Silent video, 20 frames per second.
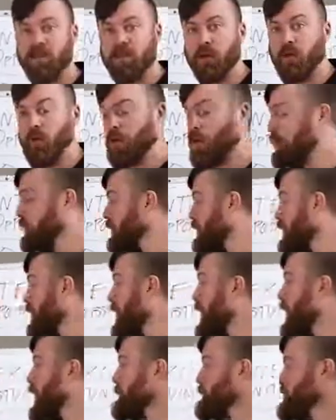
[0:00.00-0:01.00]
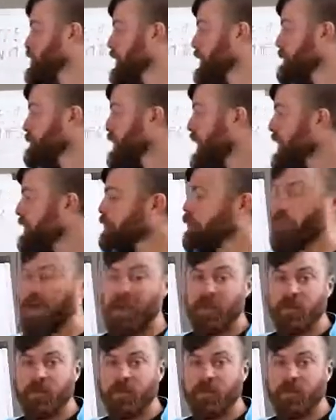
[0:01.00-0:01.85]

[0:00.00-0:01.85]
is a good option. And by the way,